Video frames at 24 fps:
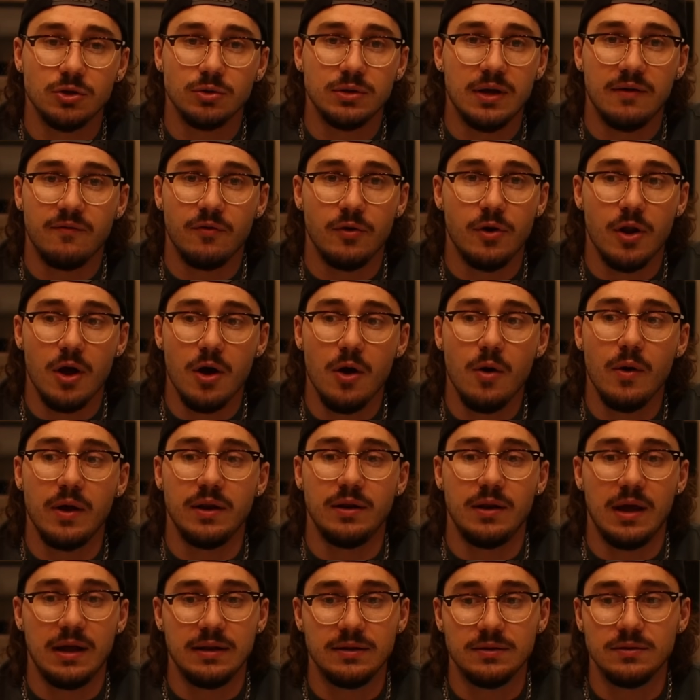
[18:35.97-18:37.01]
you'll never know,
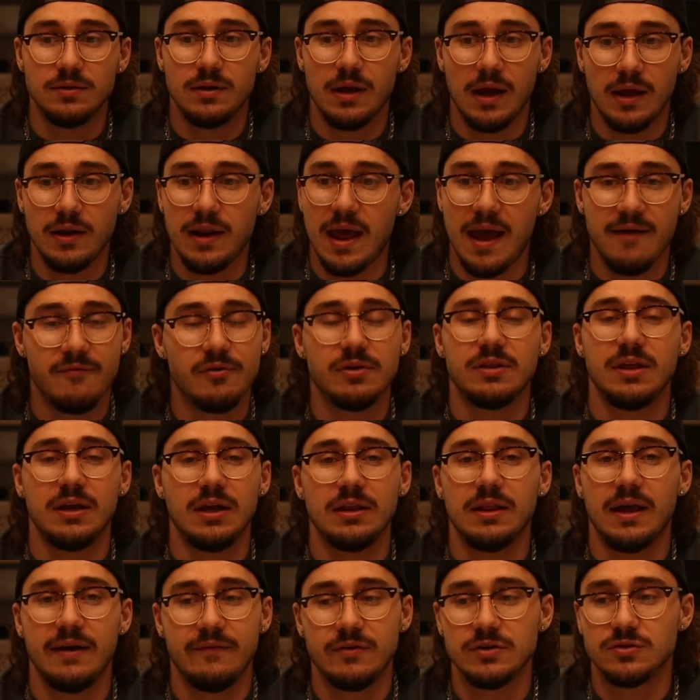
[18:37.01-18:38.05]
and everything
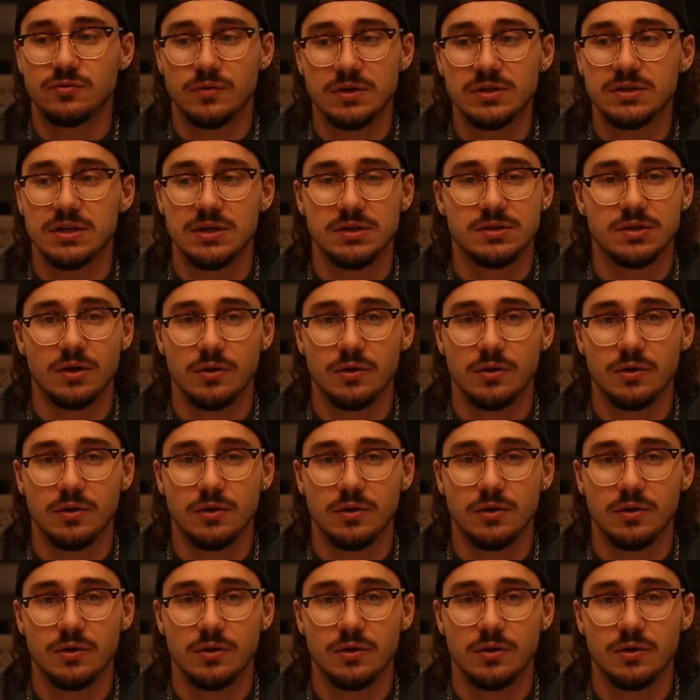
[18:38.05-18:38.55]
in life is risky.